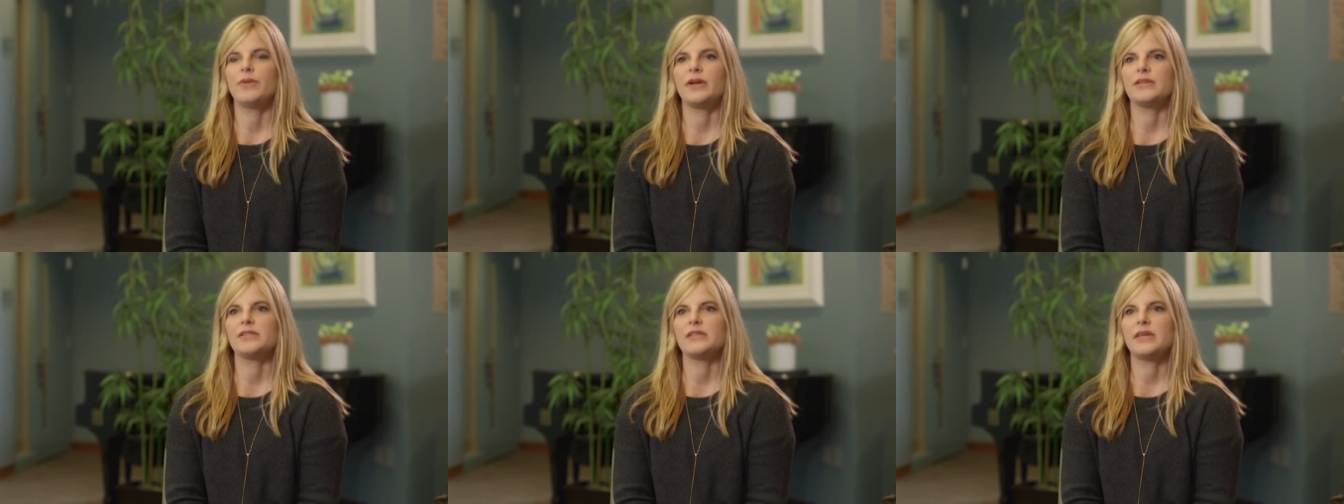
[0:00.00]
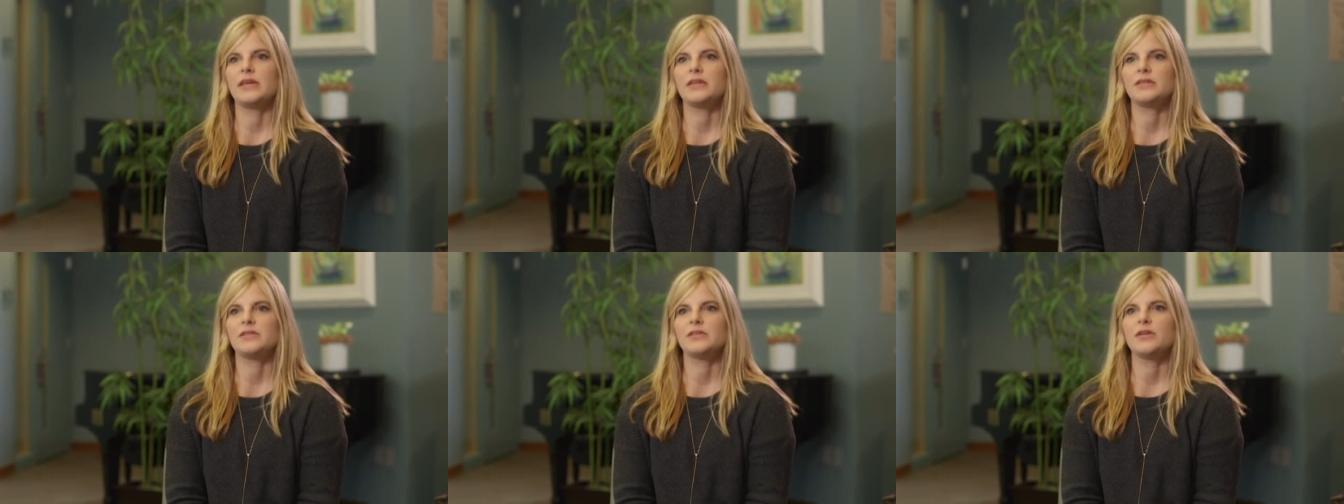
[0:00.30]

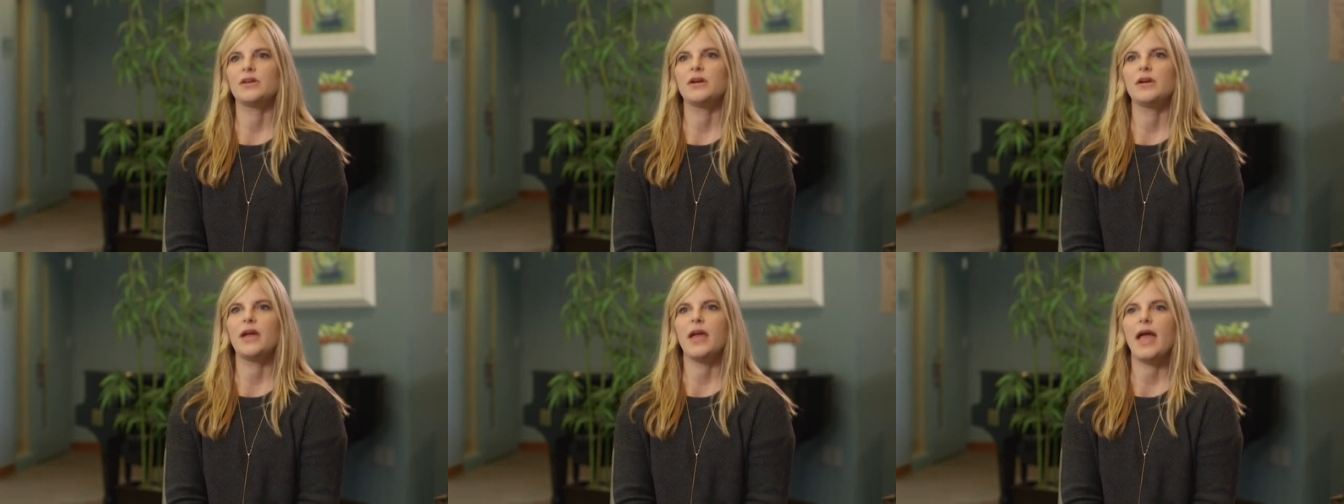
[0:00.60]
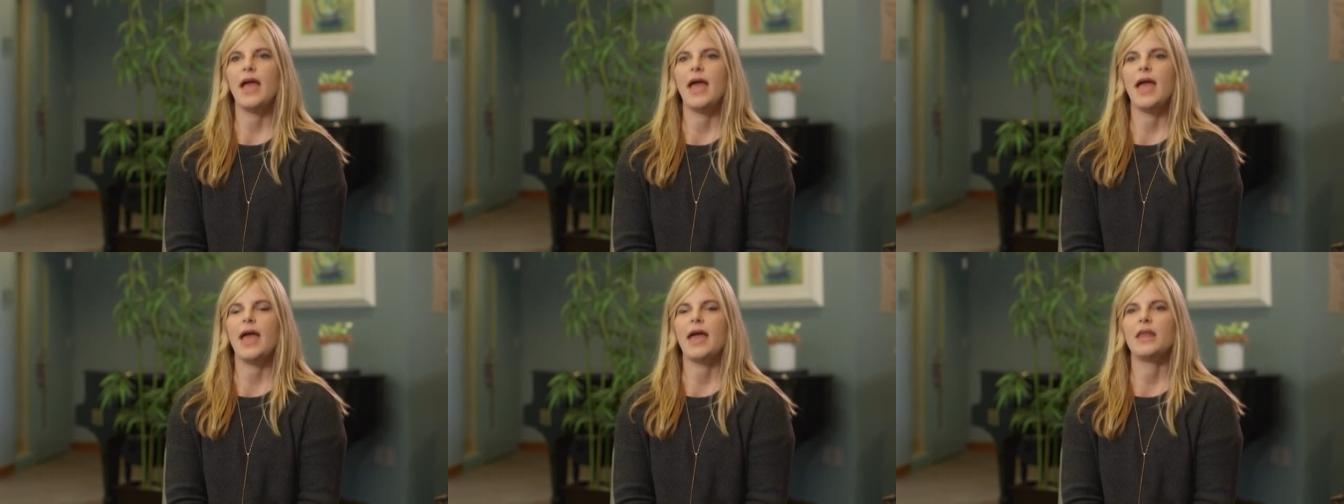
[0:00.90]
breast cancer,
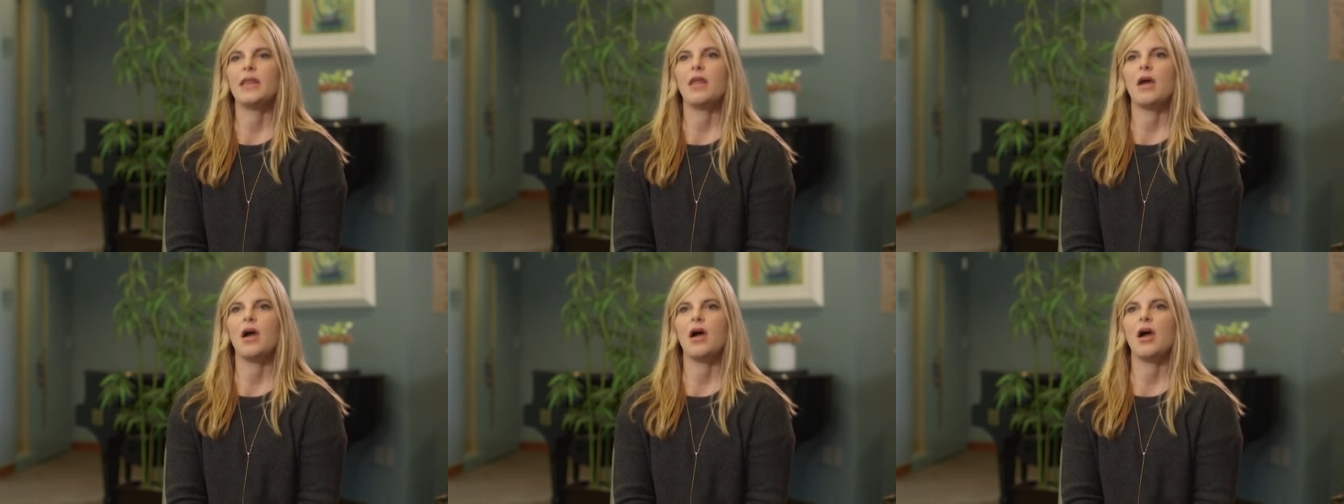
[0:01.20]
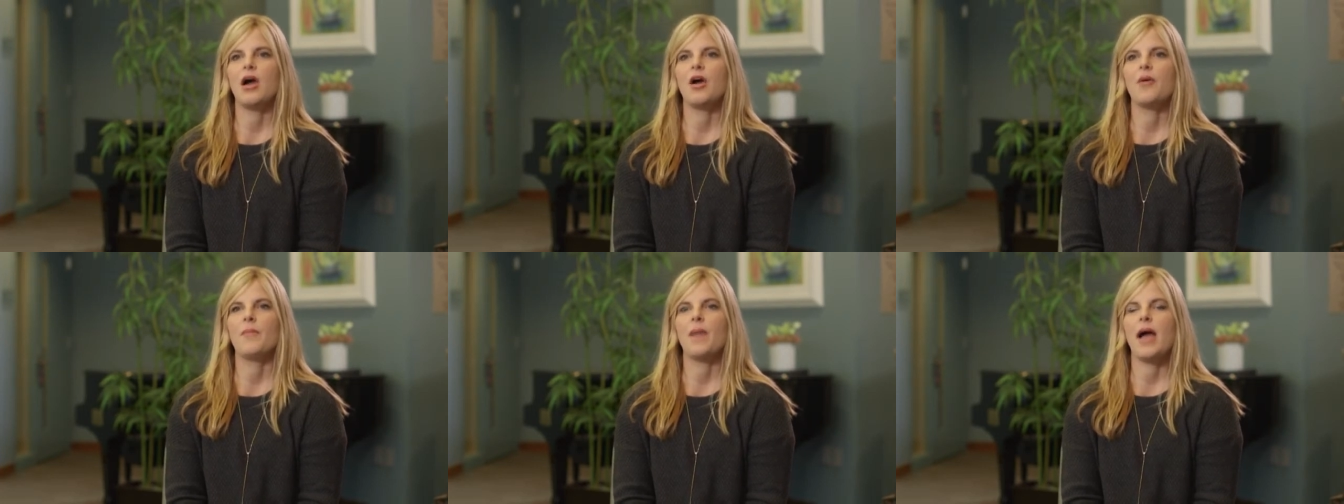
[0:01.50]
and
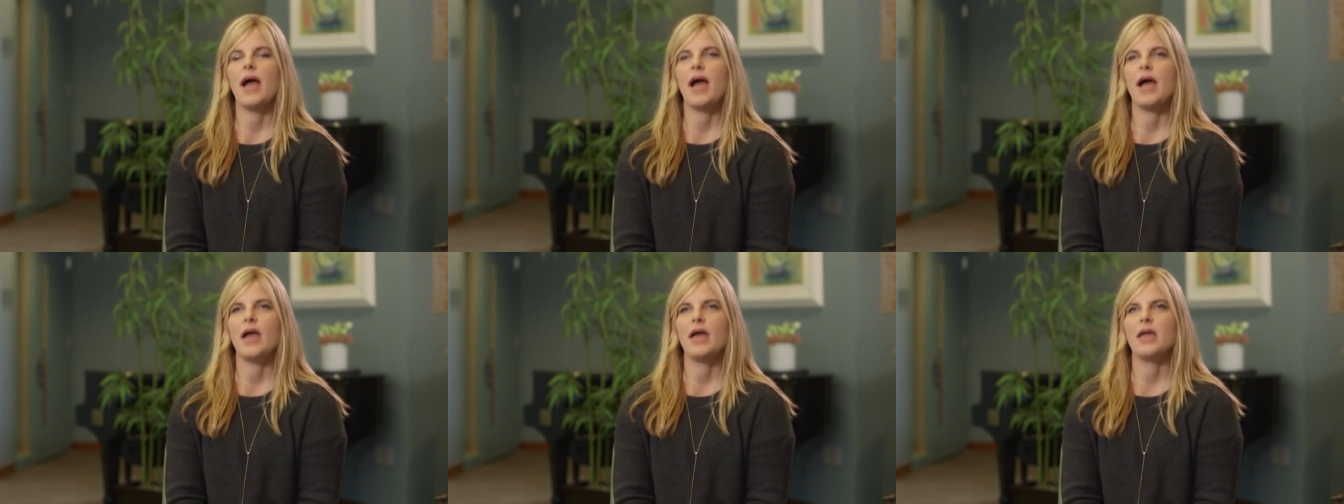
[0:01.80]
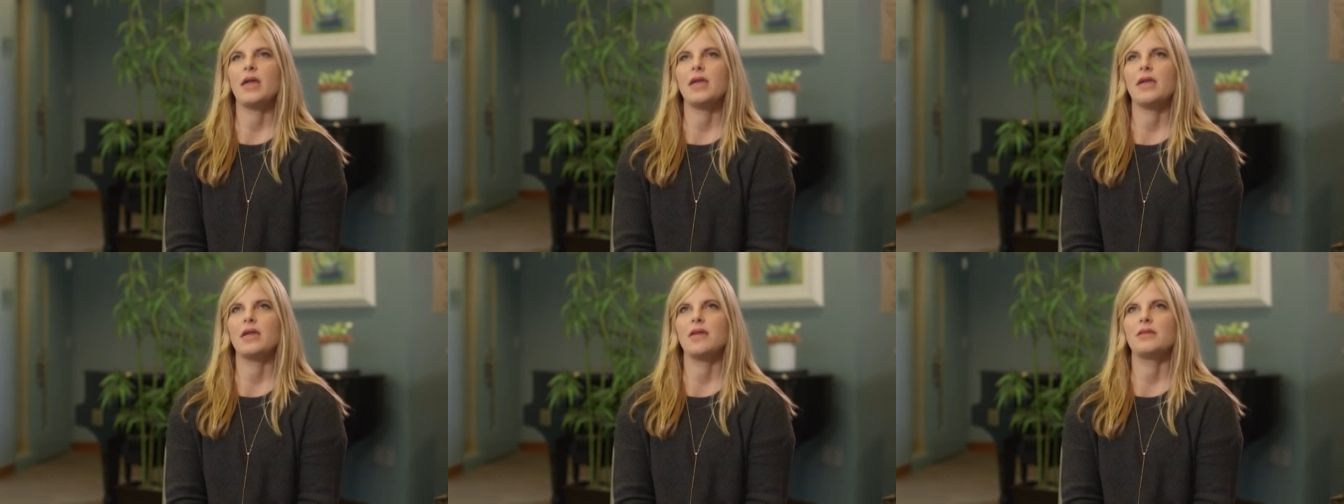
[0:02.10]
um,
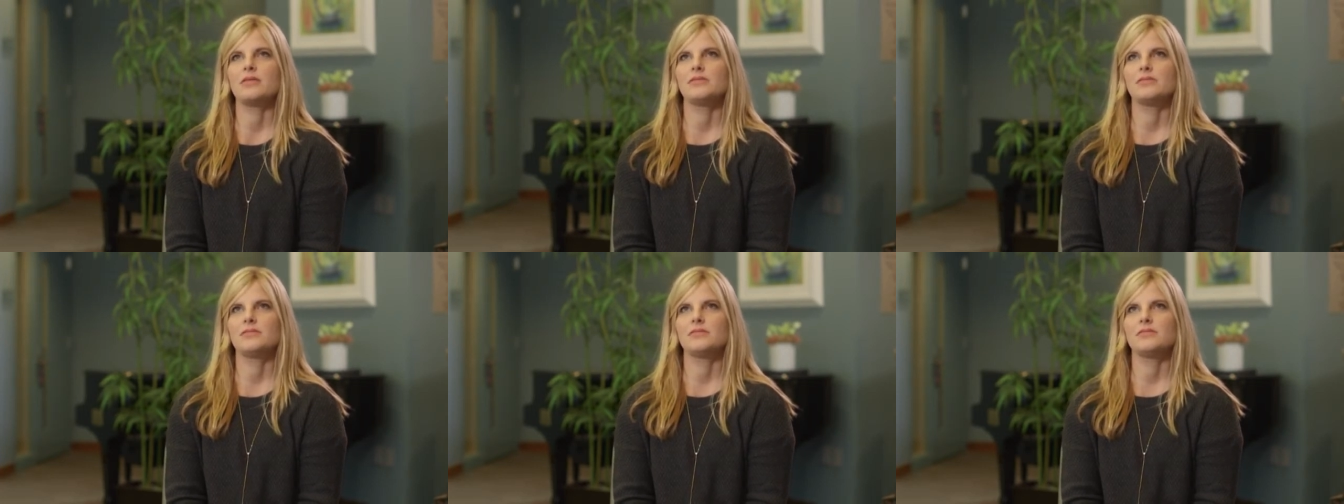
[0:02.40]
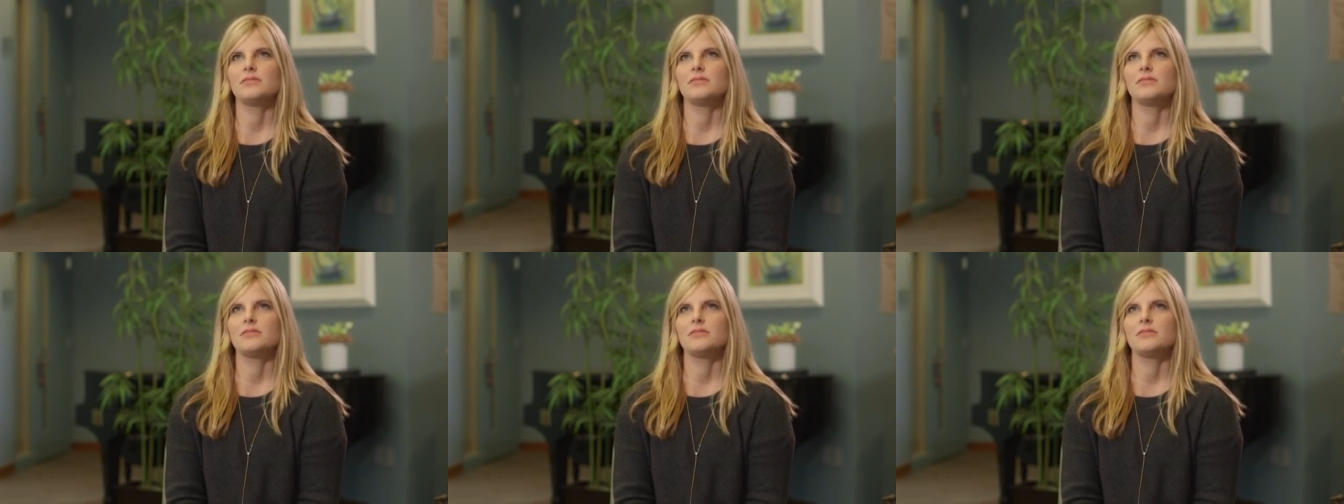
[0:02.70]
I